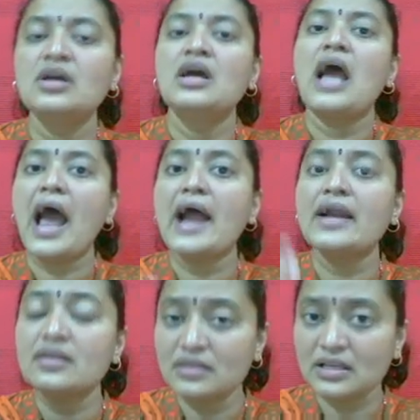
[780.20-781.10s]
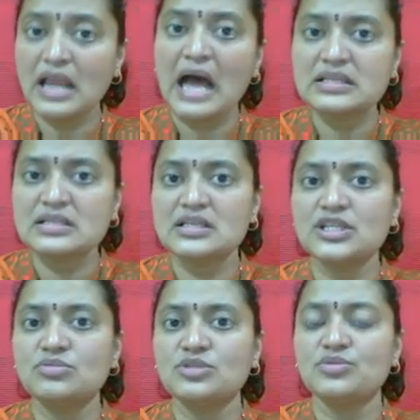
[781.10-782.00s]
And the last
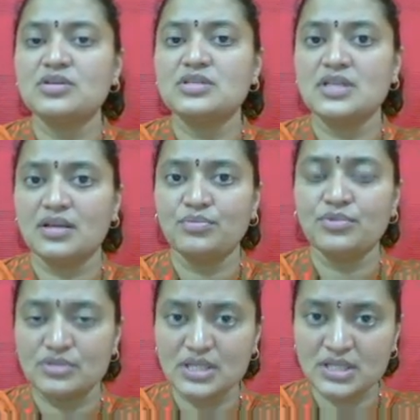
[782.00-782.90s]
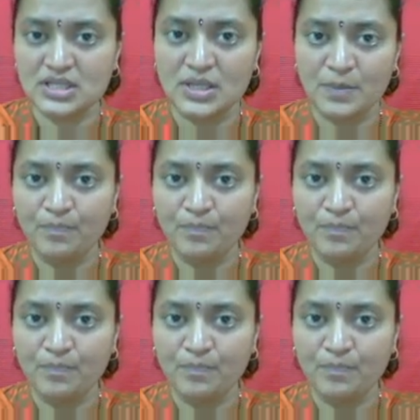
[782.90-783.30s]
stage which was there, process 3,